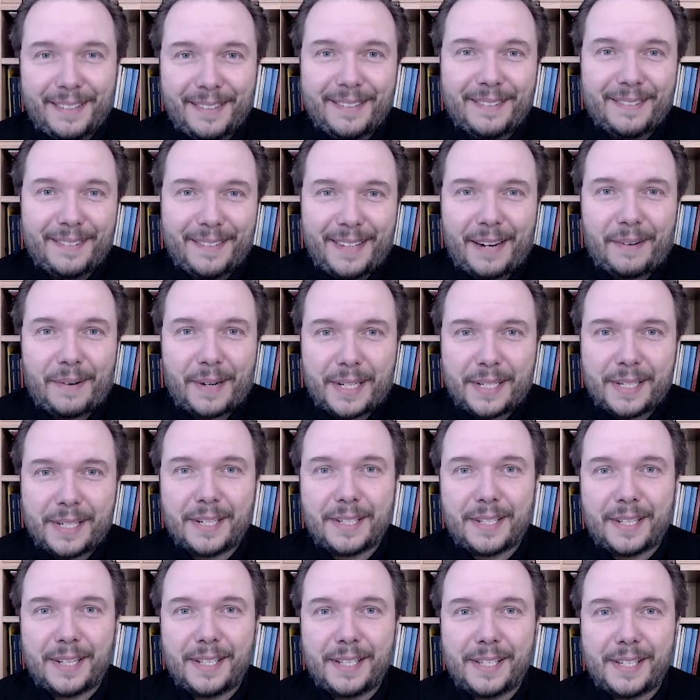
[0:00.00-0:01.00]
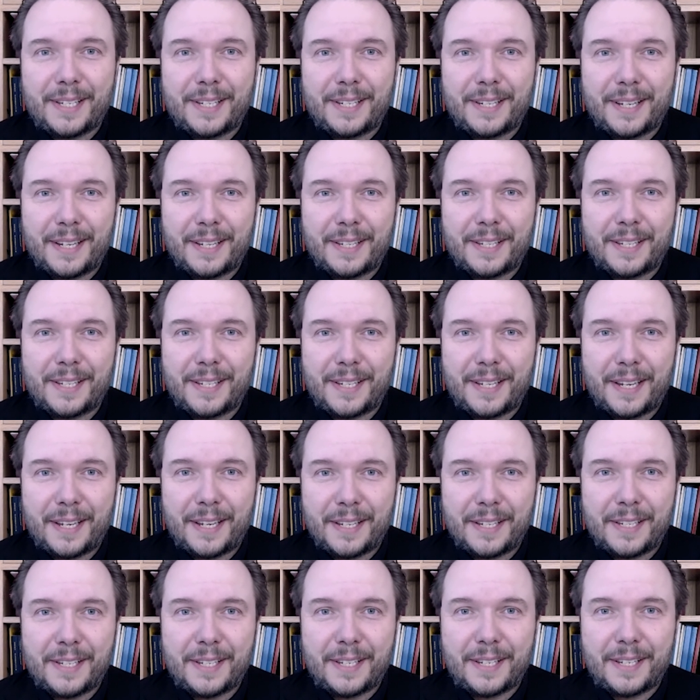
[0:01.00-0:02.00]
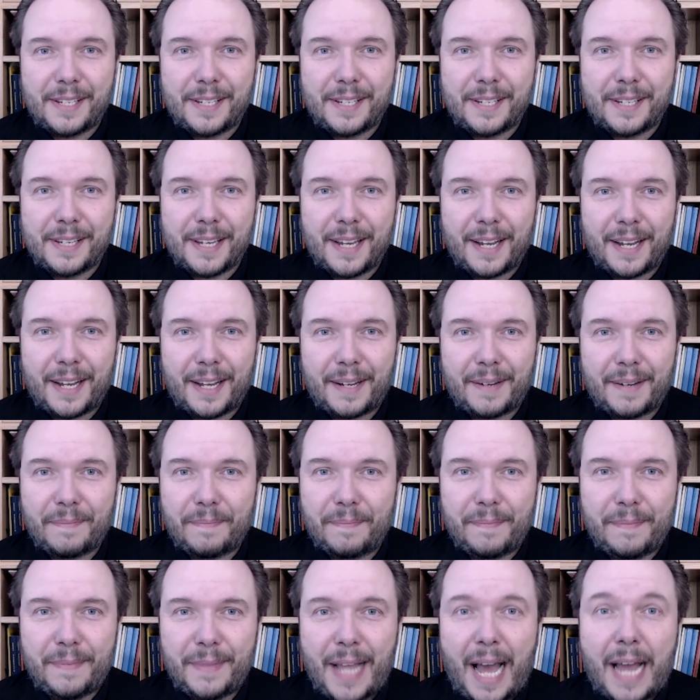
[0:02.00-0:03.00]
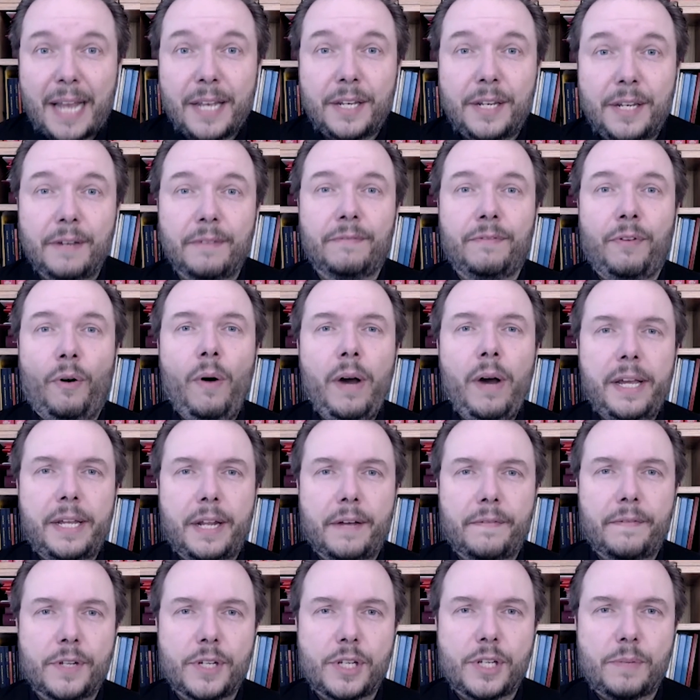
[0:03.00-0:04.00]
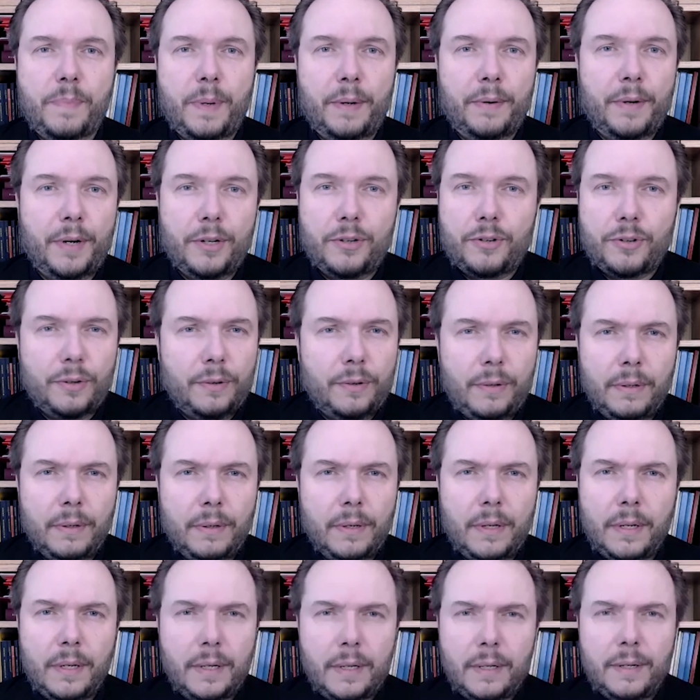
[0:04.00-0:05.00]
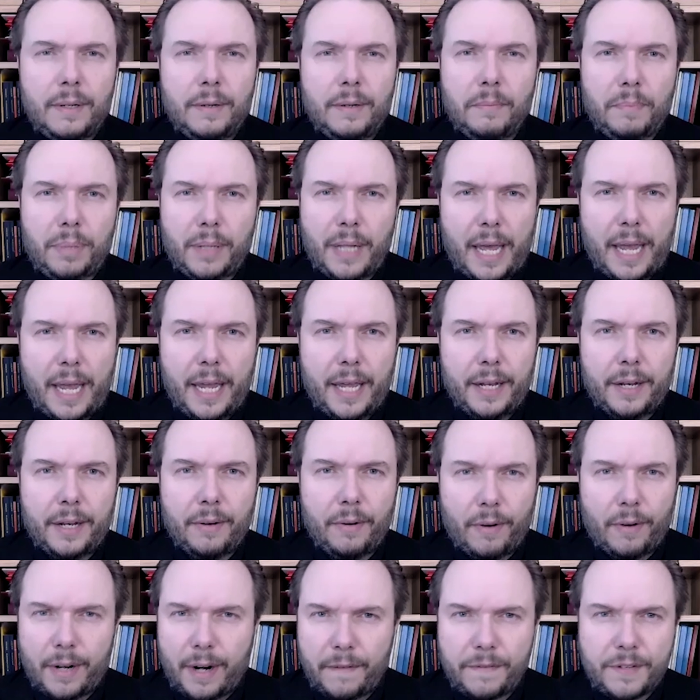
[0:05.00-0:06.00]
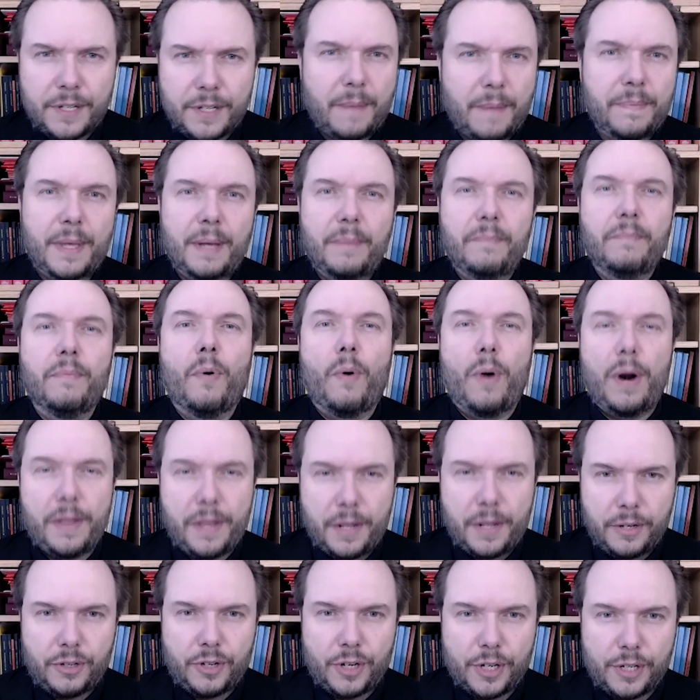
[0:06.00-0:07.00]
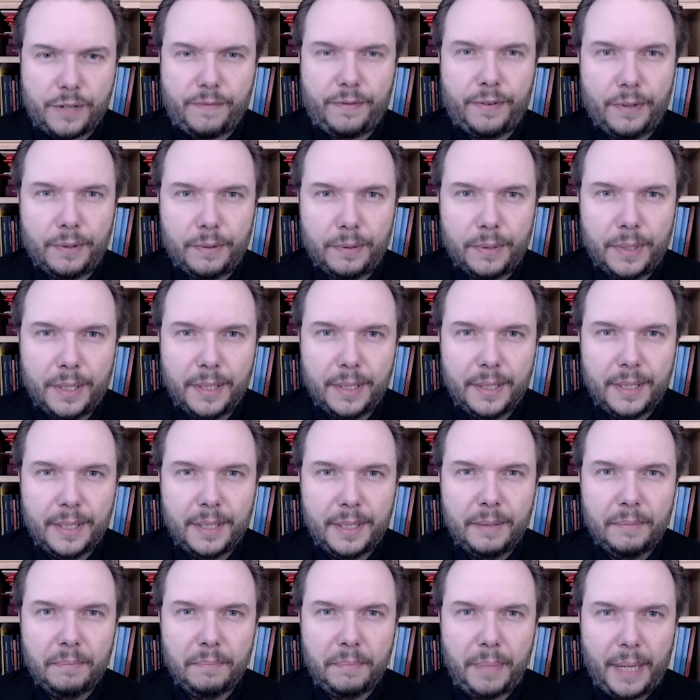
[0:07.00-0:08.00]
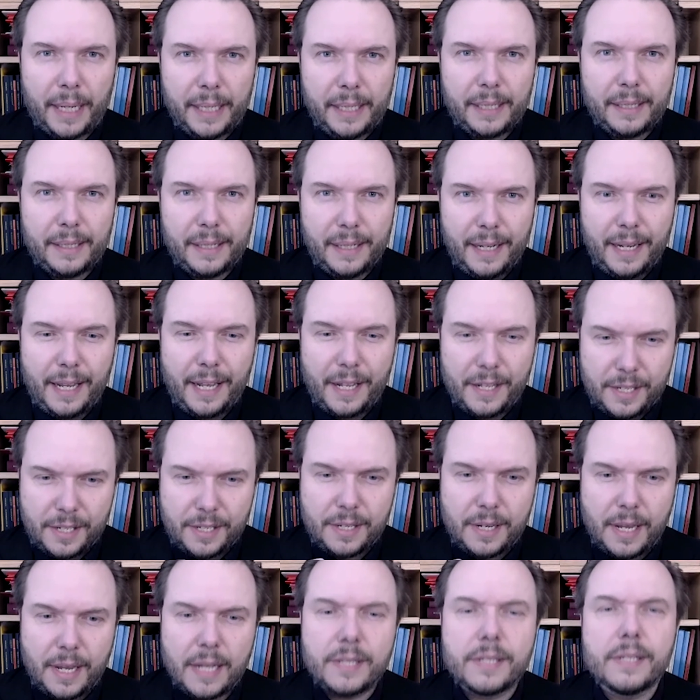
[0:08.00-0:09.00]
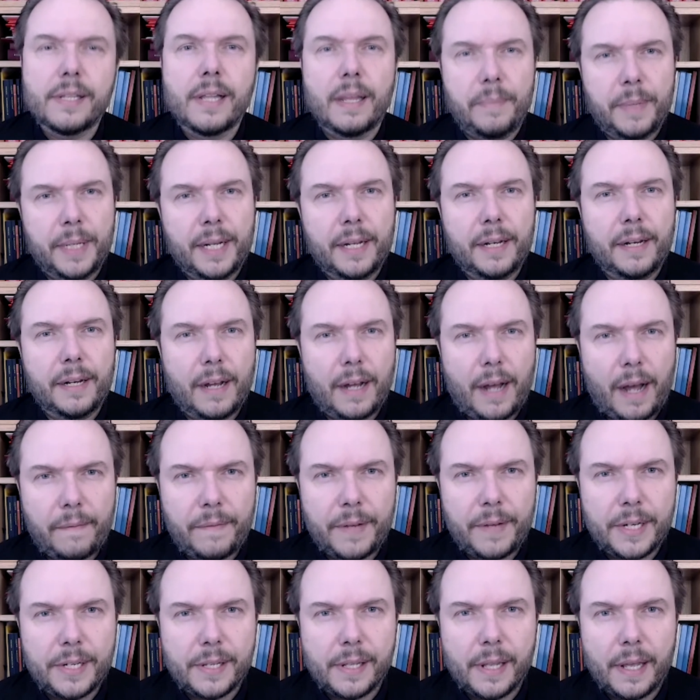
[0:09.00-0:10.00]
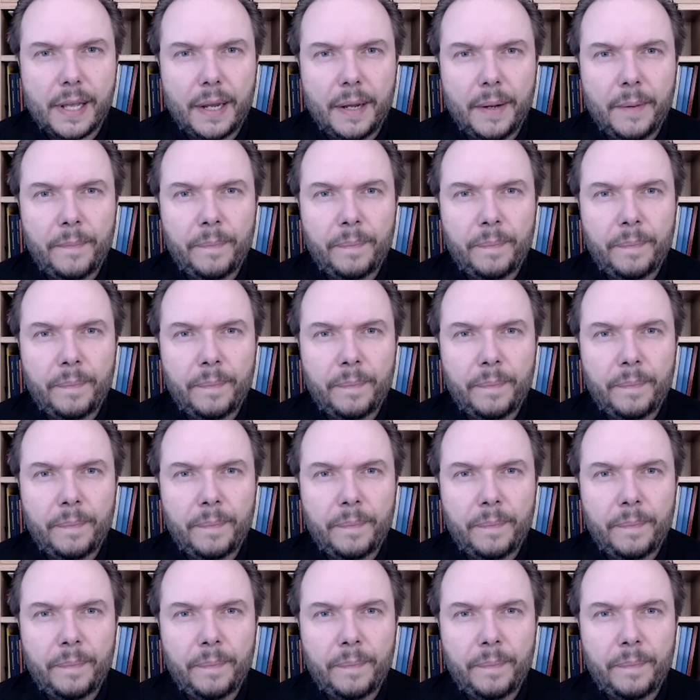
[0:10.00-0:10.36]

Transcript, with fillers: their existence is is uh, not devoid of the spiritual plane or of something more than just food, but it's it's limited, obviously.